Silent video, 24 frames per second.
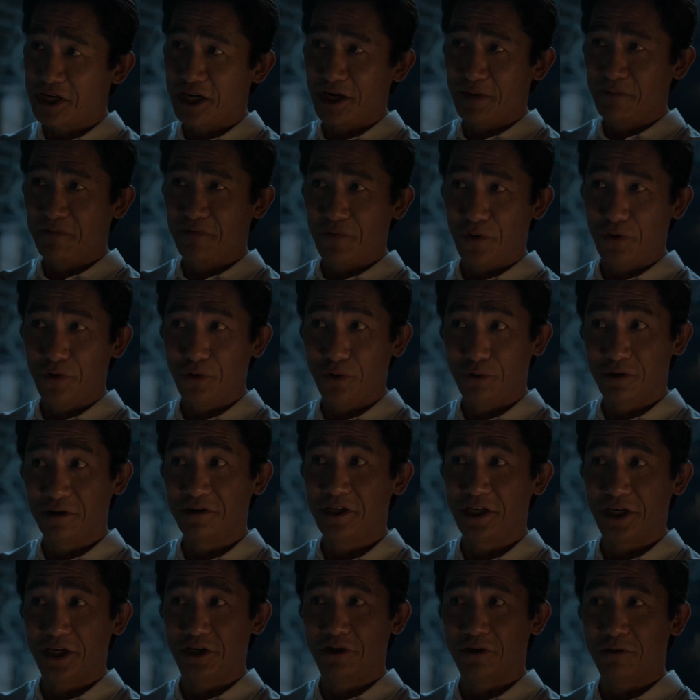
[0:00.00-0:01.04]
was time for you to
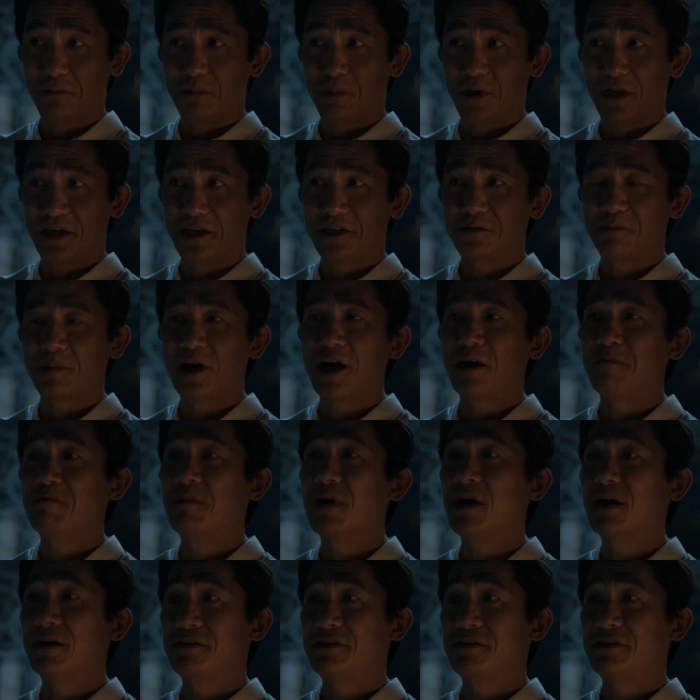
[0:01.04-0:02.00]
take your place by my